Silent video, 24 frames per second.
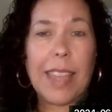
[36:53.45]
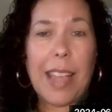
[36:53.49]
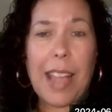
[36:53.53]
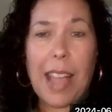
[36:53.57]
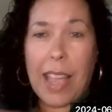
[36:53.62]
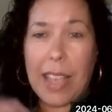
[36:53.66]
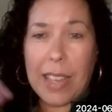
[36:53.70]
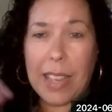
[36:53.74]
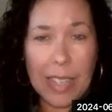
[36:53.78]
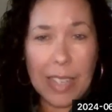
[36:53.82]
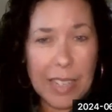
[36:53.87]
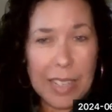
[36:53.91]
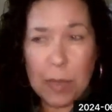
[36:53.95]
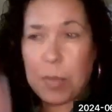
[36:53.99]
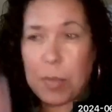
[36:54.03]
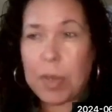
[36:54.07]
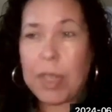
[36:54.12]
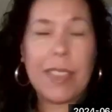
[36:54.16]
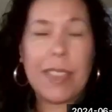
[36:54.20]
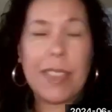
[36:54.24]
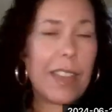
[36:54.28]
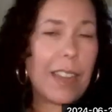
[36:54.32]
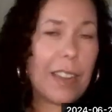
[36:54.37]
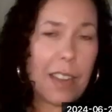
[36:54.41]
Like I need to
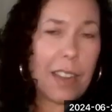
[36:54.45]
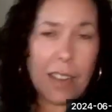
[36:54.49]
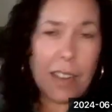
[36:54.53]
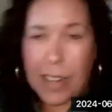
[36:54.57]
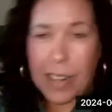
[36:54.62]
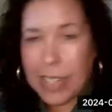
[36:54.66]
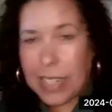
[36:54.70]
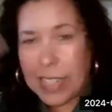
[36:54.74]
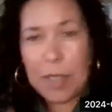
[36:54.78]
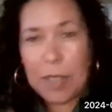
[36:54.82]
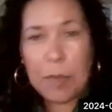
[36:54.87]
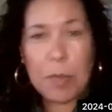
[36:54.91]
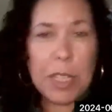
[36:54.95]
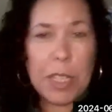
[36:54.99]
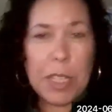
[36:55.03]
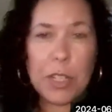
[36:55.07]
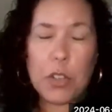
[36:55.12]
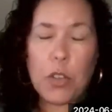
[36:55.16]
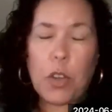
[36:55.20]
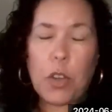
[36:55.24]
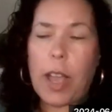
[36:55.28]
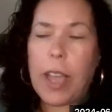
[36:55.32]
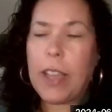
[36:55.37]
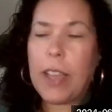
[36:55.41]
be there, I need to be
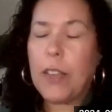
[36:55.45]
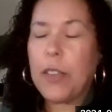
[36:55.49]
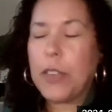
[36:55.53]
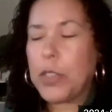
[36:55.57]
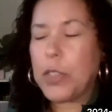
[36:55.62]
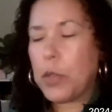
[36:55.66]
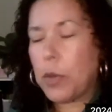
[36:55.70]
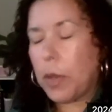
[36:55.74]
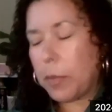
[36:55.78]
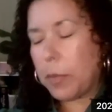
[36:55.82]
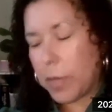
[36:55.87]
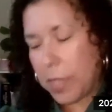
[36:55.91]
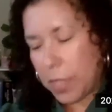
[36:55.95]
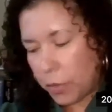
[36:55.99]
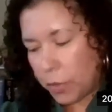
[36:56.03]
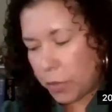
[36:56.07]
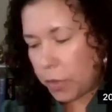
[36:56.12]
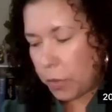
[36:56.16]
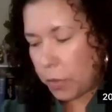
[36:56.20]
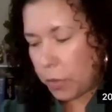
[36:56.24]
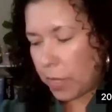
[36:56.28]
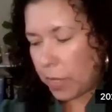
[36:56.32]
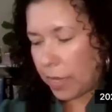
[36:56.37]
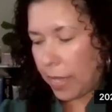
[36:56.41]
in trial. So I'm
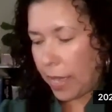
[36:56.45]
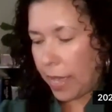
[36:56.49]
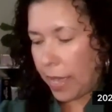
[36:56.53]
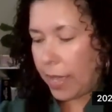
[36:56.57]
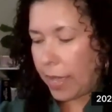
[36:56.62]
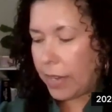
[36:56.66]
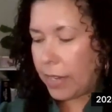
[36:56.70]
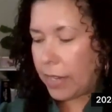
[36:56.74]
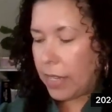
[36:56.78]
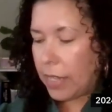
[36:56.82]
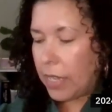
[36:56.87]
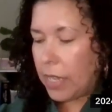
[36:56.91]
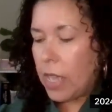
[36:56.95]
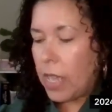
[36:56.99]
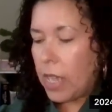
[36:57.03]
still doing that.